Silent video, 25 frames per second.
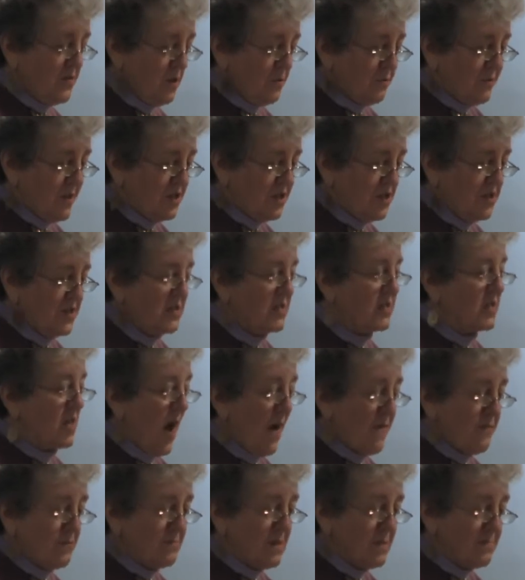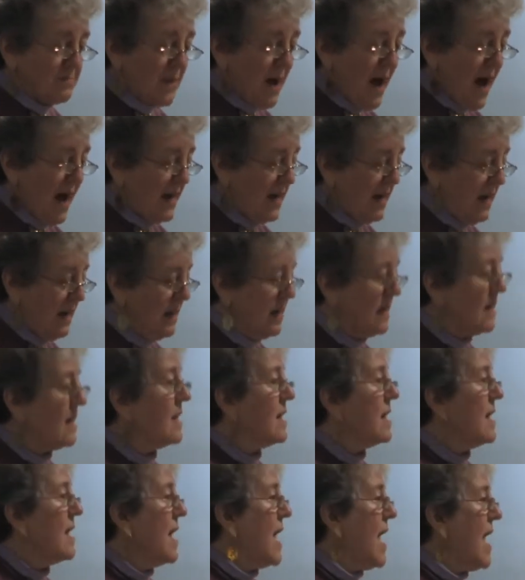richest government body
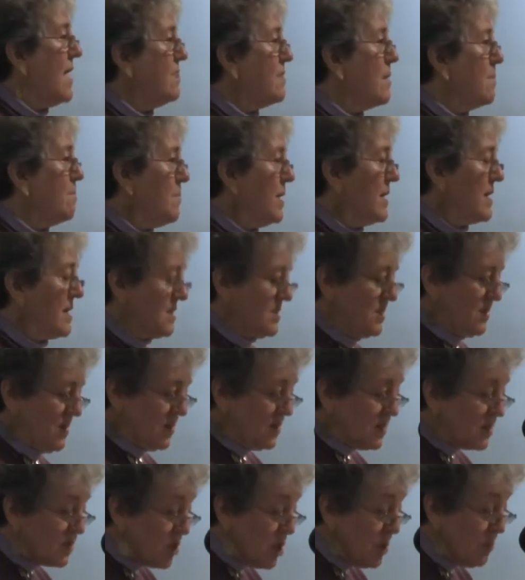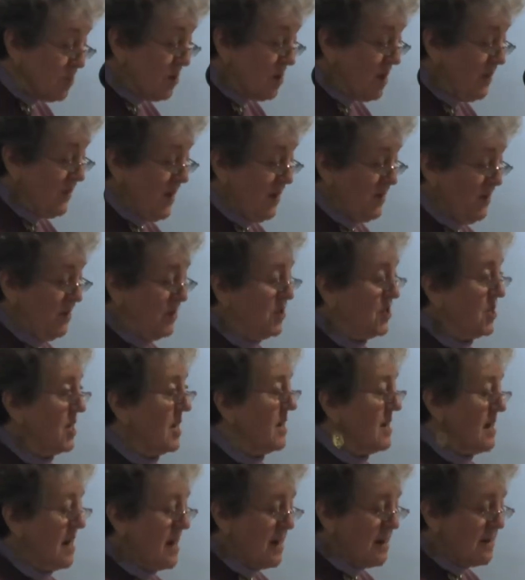and the biggest consumer of energy,